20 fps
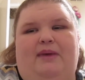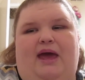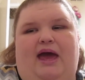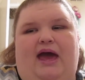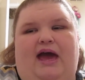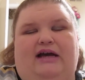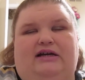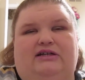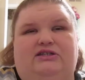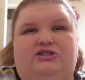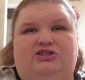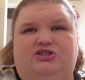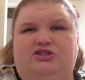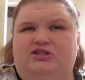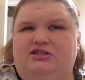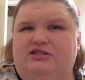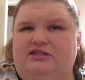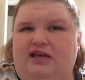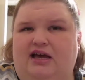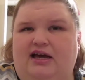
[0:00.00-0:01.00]

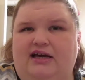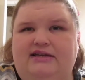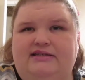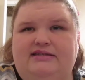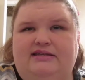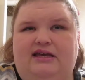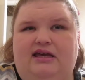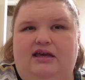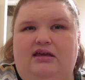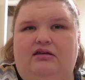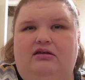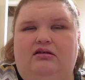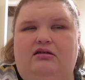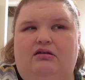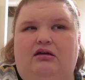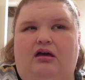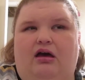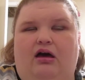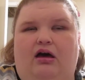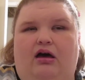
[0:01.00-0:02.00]
exercising
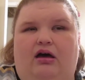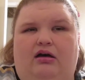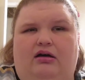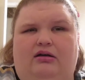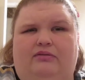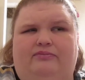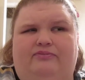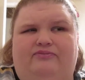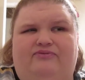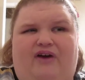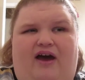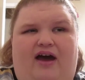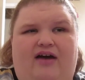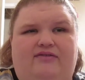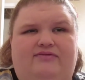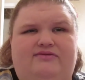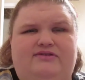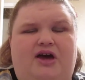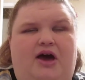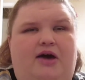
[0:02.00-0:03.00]
about
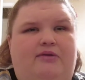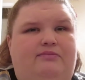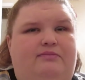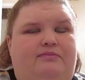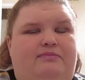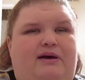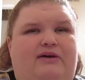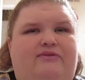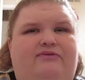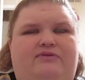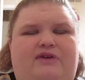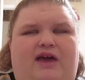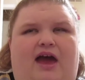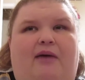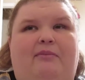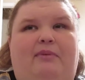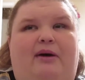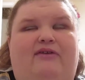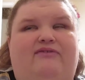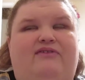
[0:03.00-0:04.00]
5
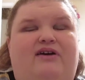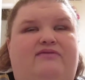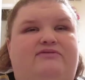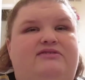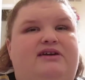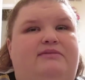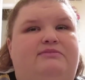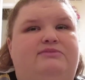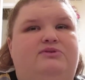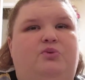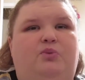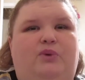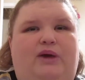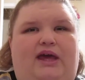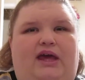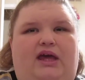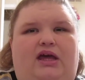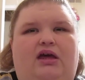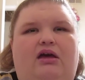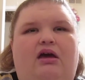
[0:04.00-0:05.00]
times a
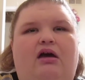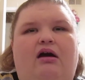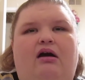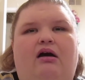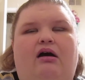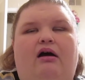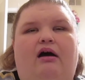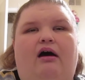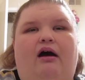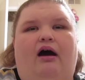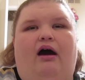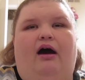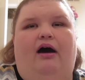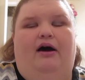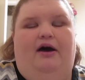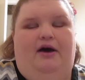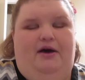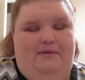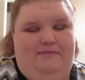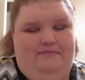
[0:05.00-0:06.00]
week.
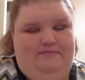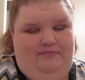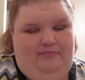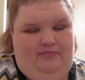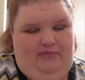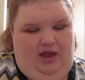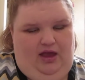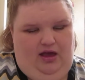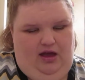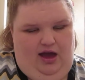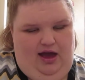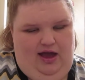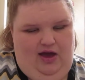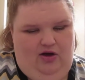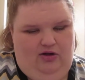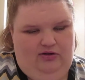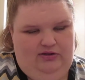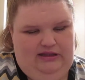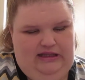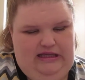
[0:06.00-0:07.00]
I
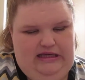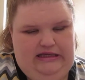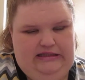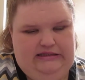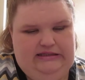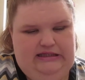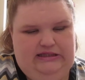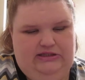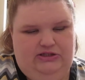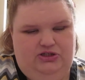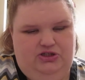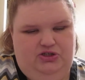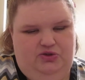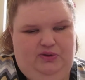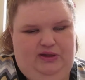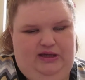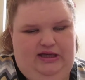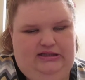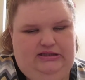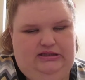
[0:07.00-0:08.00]
only didn't do
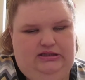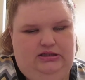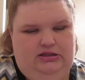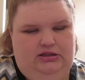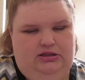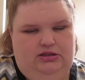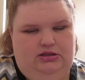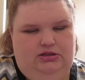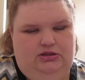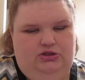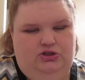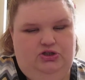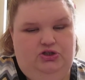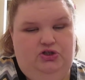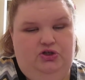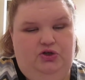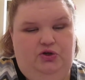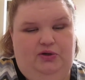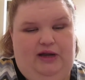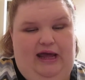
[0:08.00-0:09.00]
it
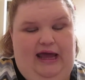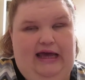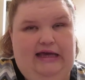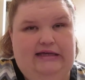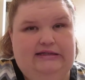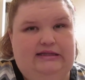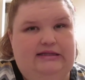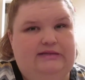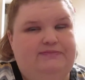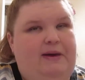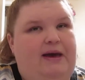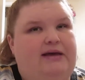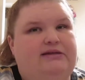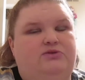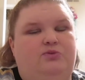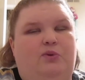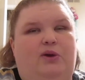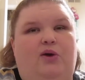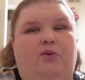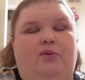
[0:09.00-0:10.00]
2 days this
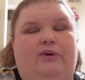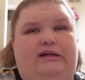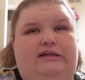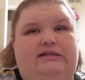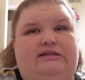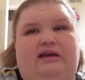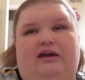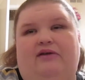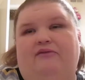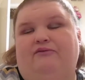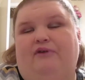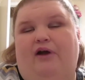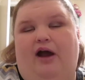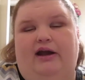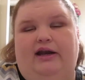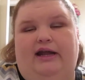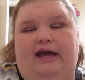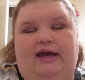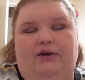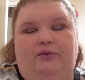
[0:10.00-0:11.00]
past week. Wednesday and
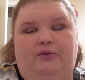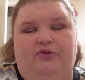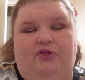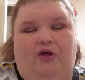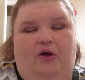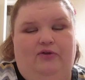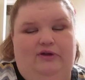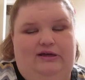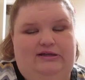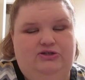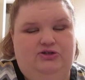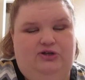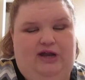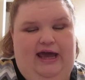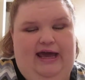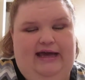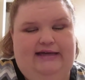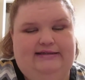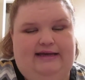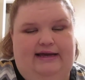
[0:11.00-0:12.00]
Friday were the only 2
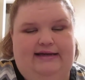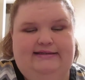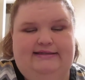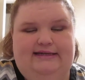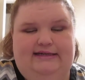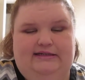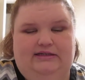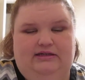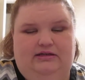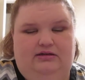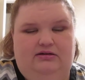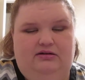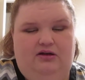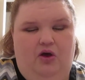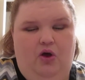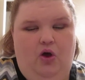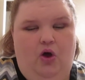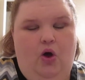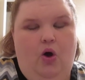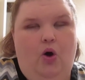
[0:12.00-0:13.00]
days I didn't
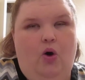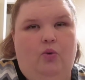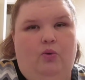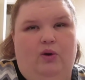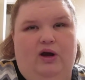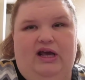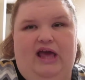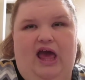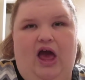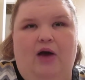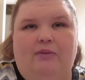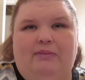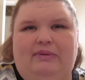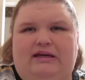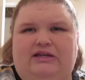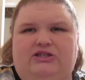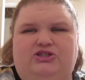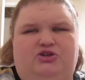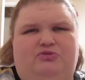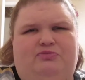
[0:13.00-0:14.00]
work out
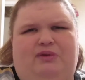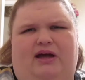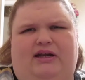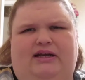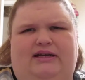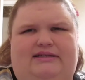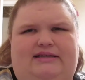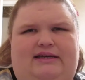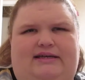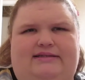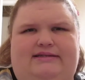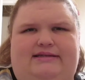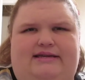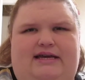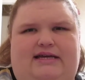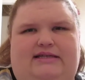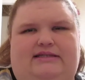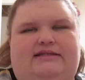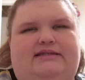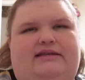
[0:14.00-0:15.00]
because your body does
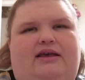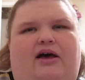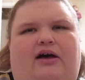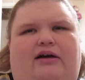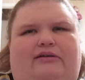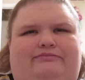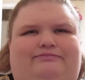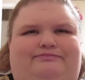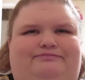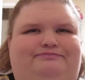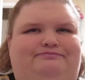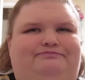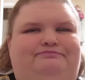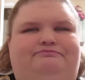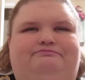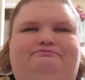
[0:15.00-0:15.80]
need some